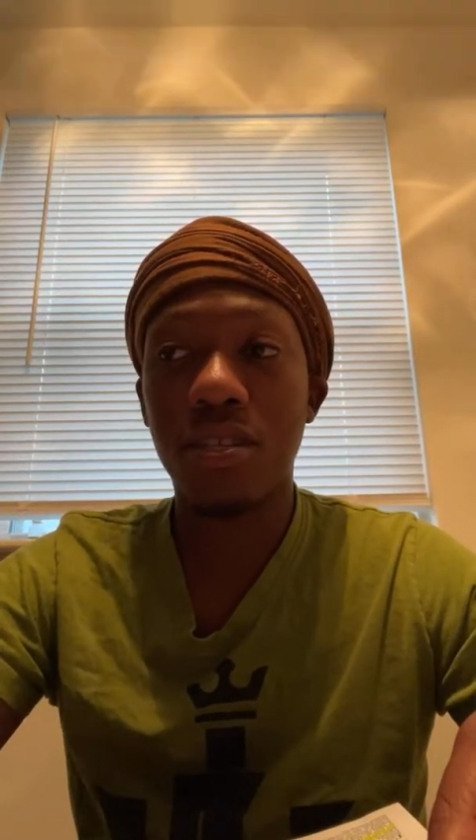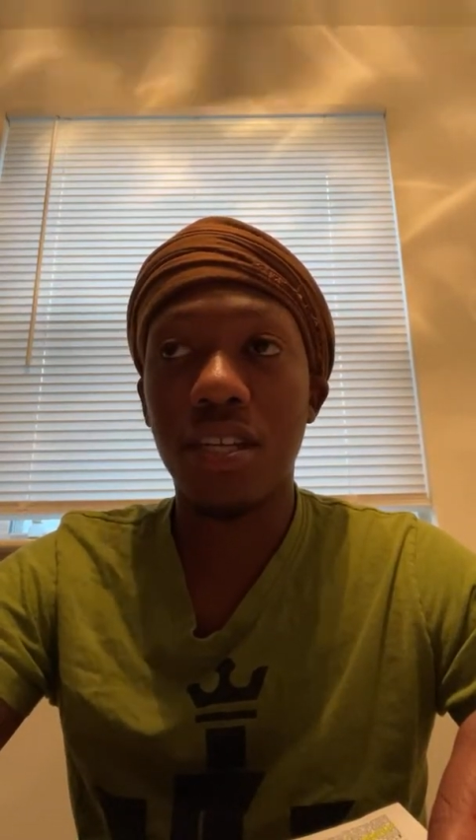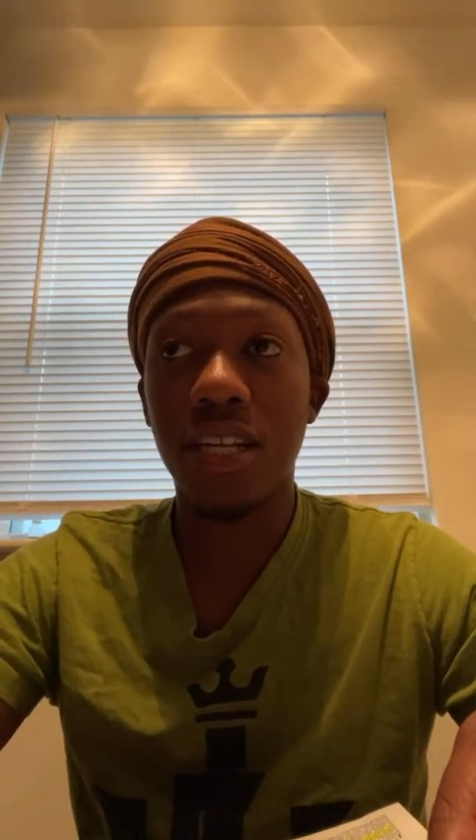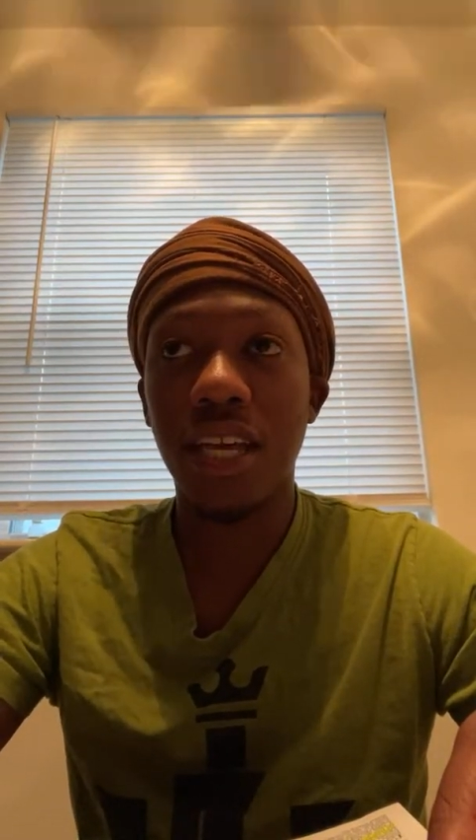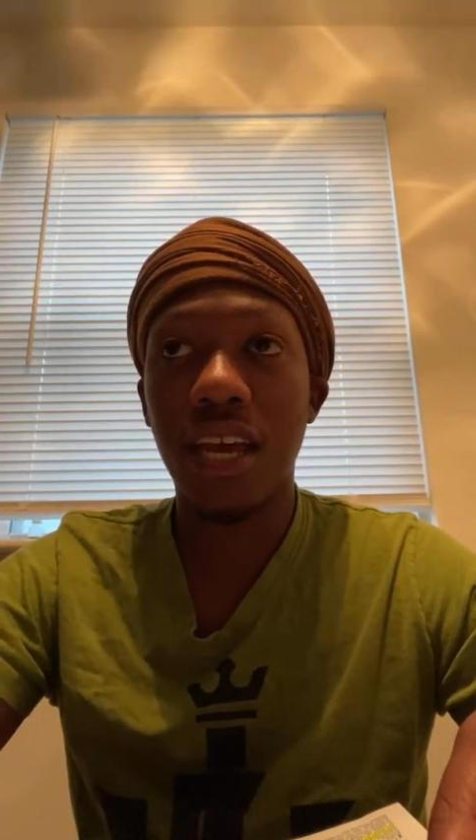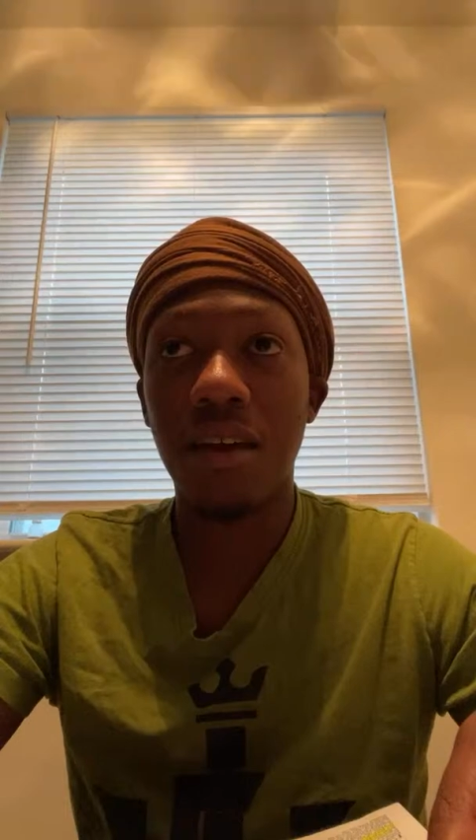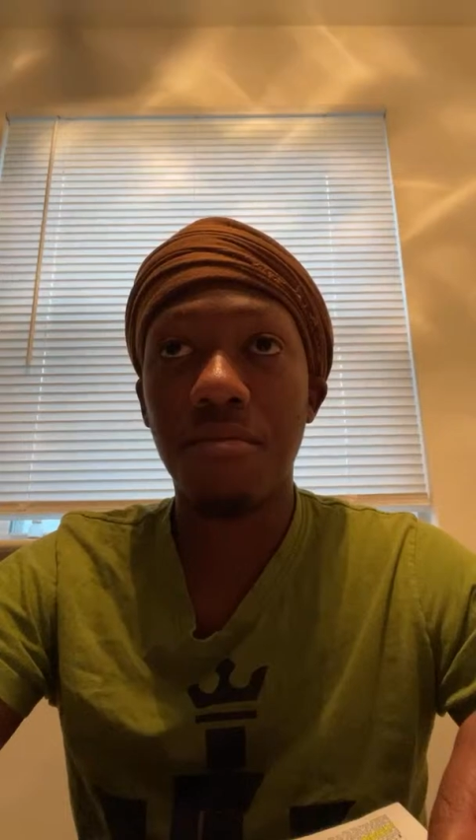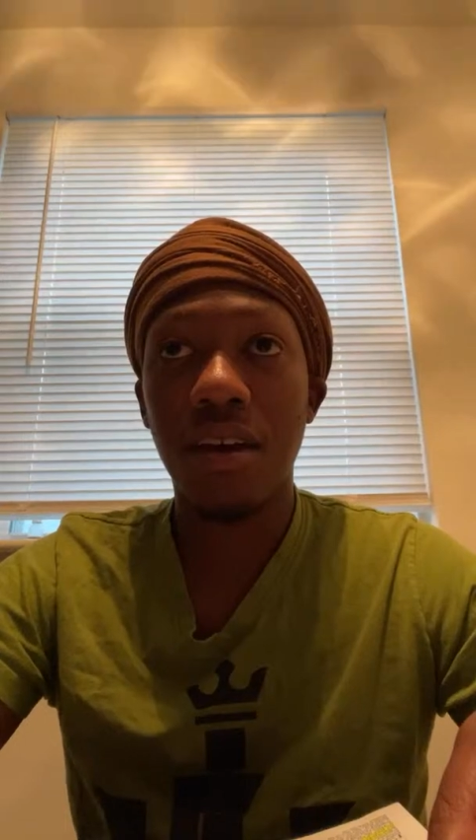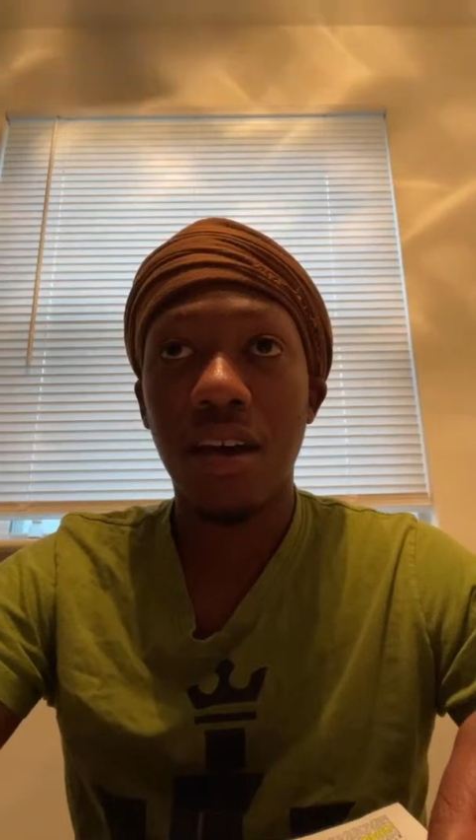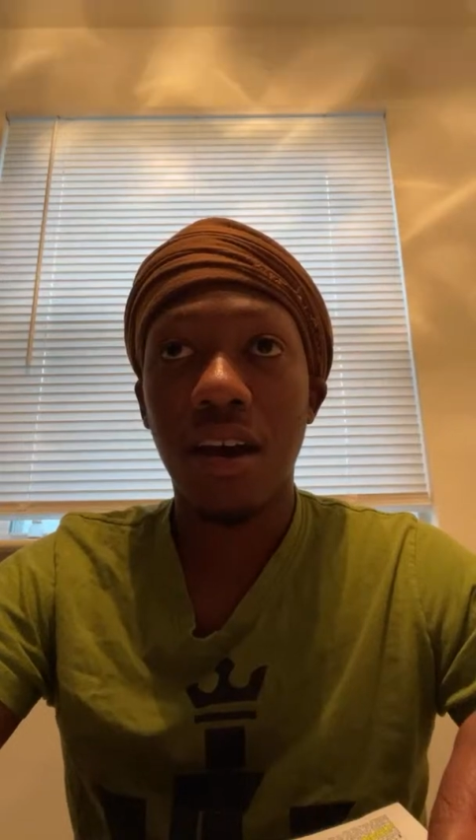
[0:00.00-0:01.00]
to the
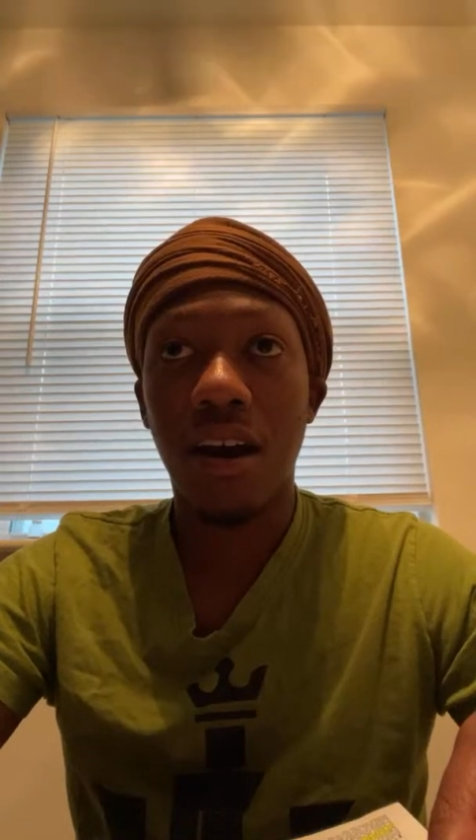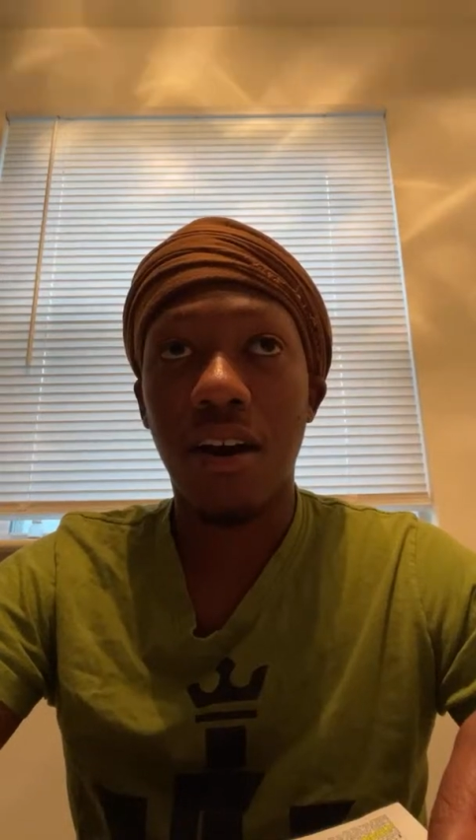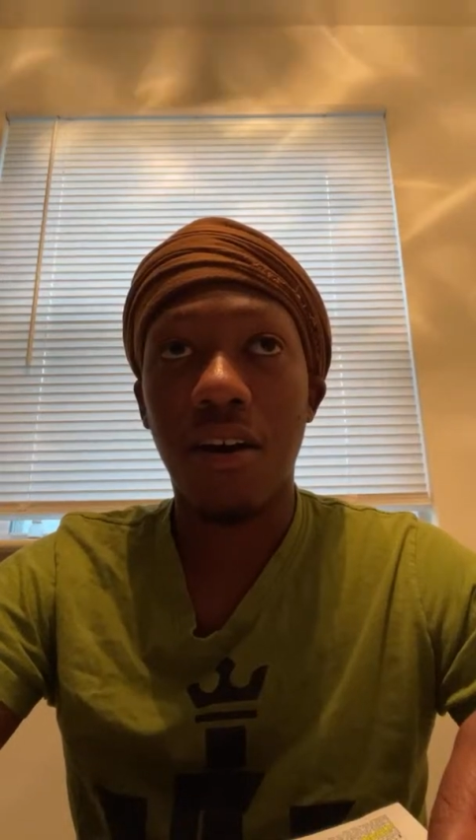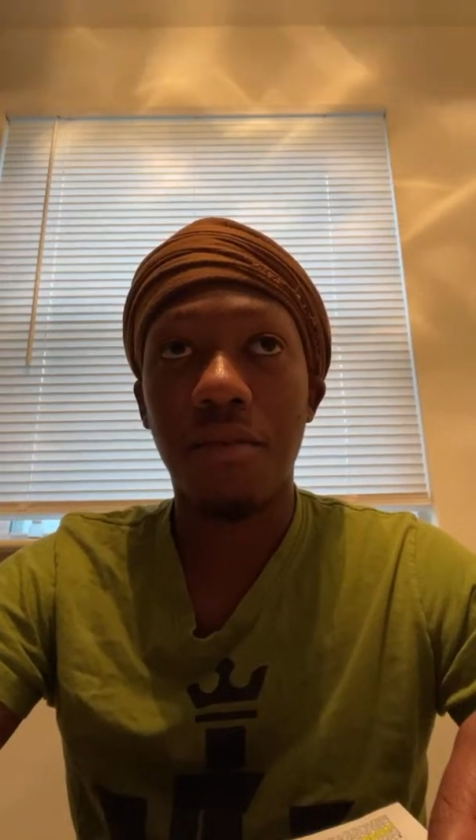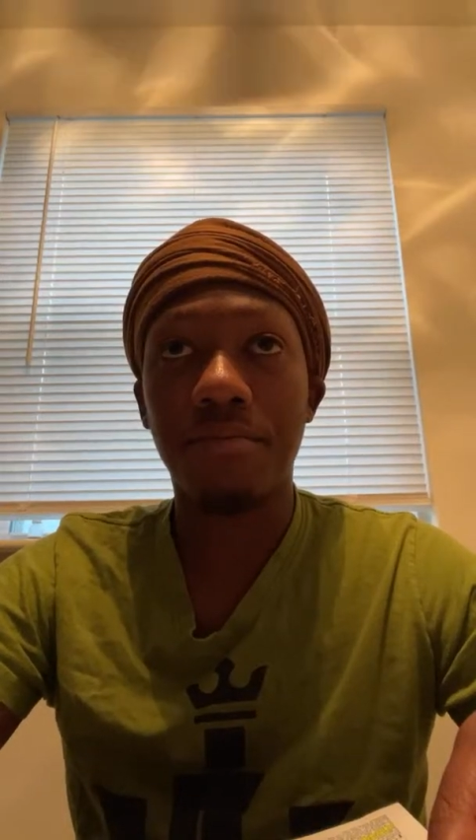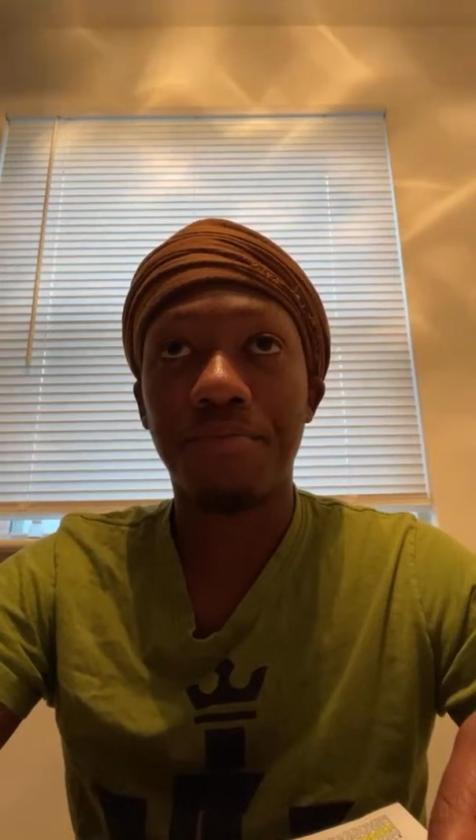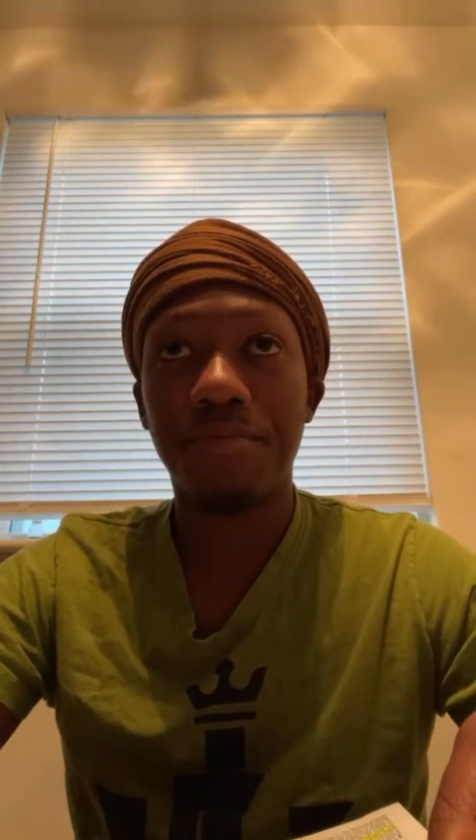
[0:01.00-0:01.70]
damn the